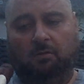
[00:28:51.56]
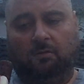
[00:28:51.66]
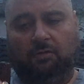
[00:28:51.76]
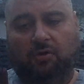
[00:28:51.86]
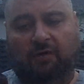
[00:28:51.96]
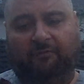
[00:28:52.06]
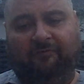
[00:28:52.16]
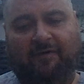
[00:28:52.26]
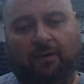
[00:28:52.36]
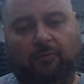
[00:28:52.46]
You have a
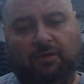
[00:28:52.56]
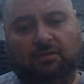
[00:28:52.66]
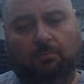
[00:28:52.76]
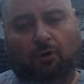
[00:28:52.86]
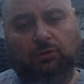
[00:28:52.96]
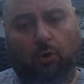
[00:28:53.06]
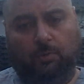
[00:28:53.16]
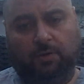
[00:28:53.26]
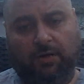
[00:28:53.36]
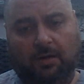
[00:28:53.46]
very small
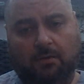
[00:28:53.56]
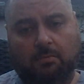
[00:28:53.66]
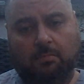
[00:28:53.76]
opening.